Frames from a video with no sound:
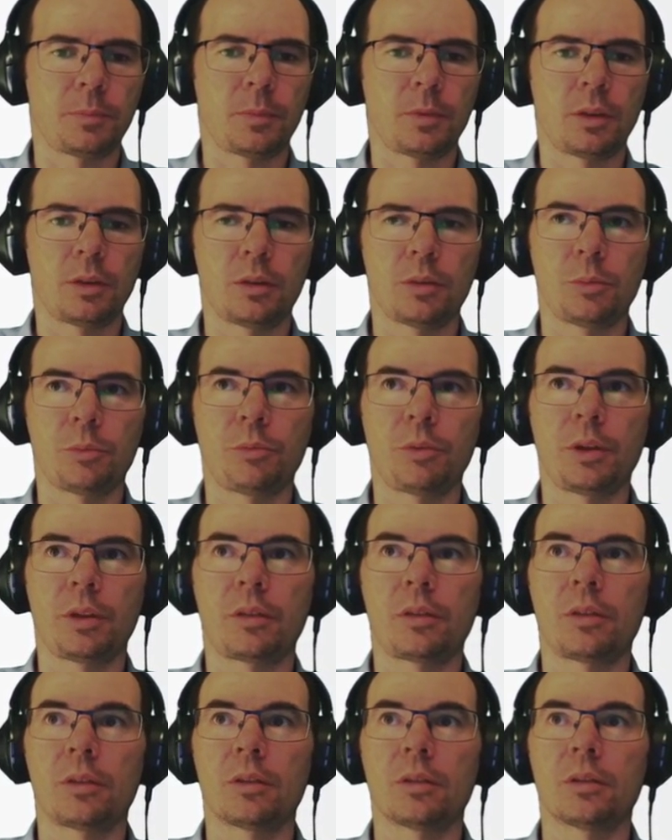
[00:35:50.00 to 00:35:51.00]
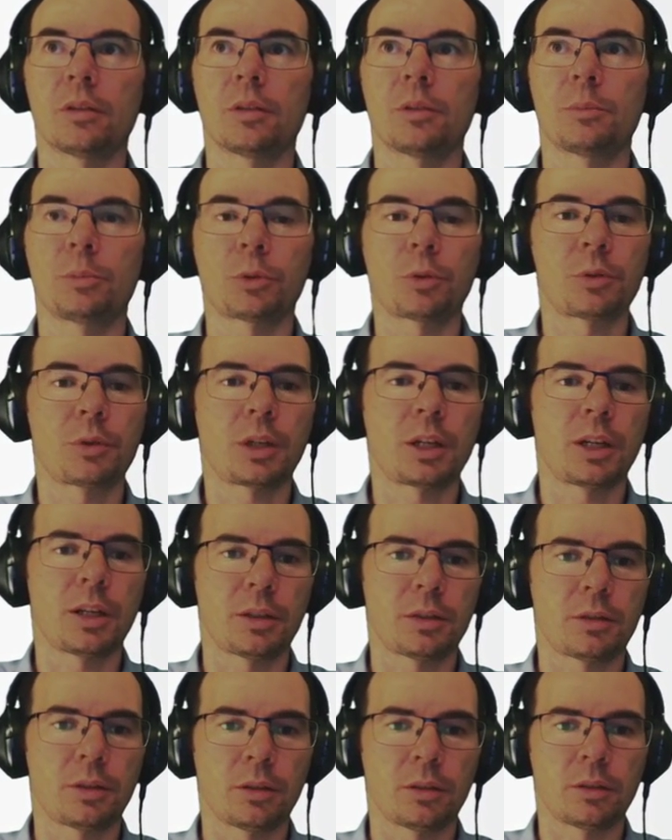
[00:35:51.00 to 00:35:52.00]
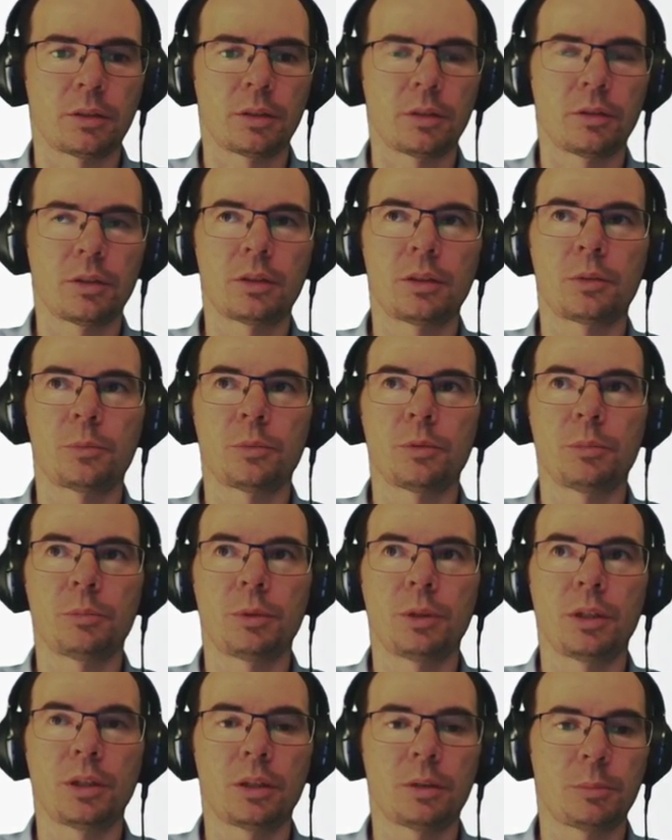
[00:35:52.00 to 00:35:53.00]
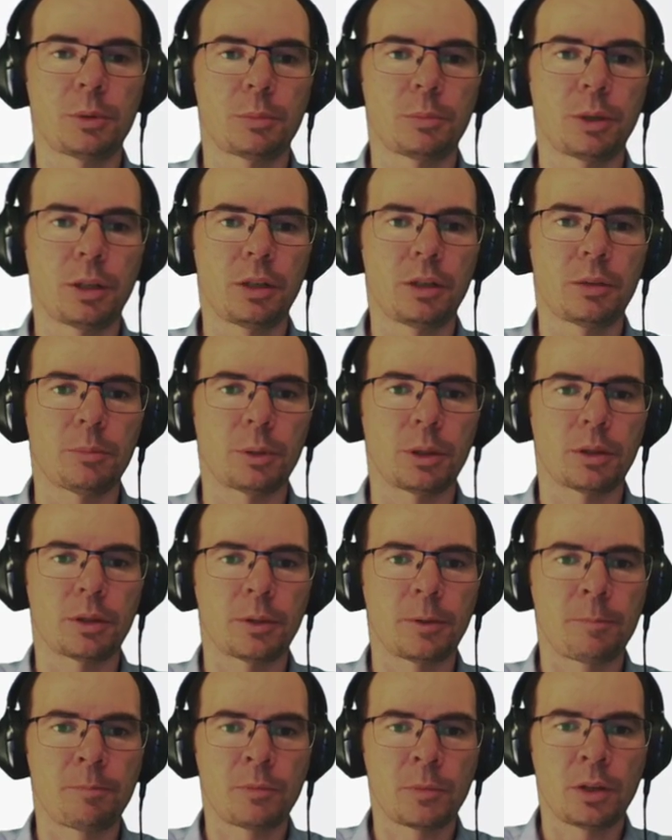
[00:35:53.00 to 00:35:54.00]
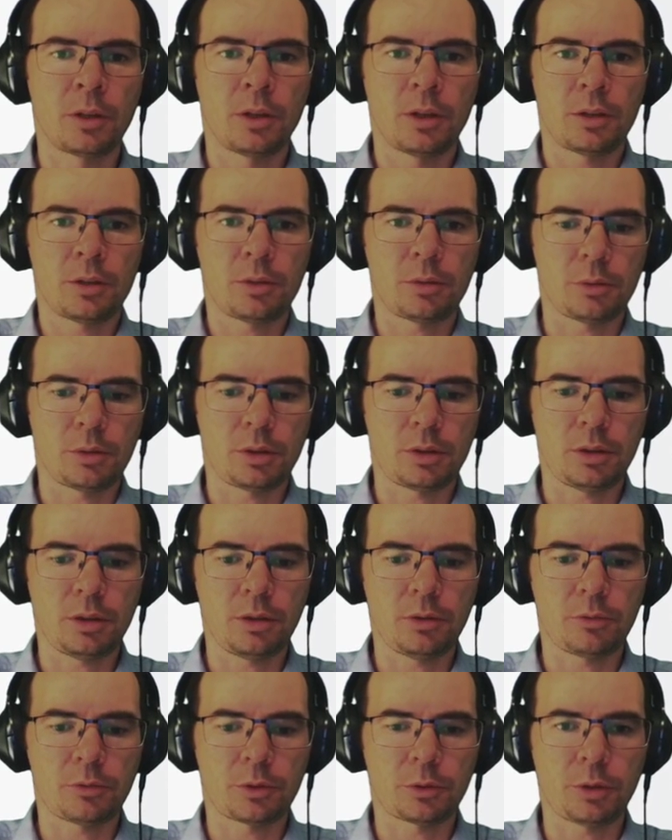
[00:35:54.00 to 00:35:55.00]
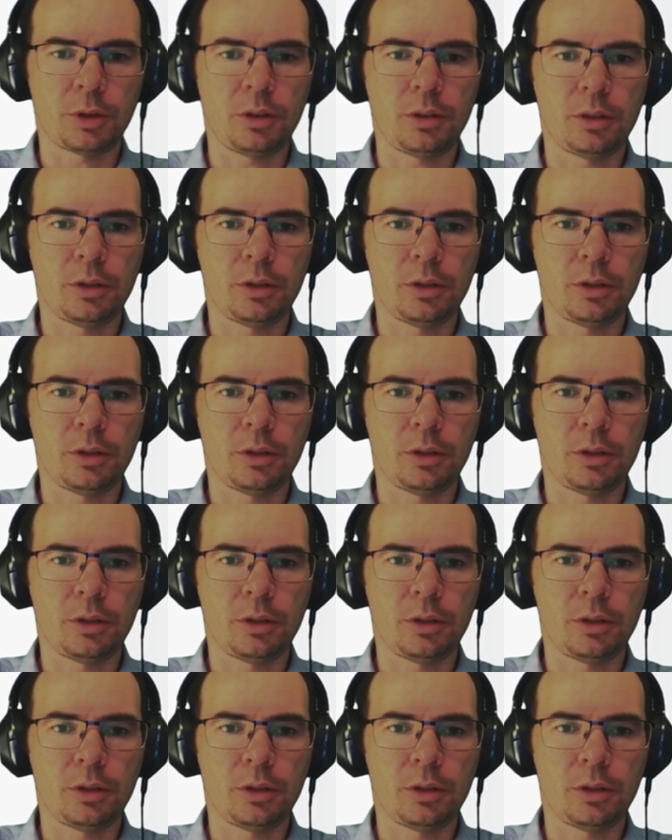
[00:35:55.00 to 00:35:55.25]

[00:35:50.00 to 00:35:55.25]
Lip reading: with broadcasting, and then it will be element by element. So self grid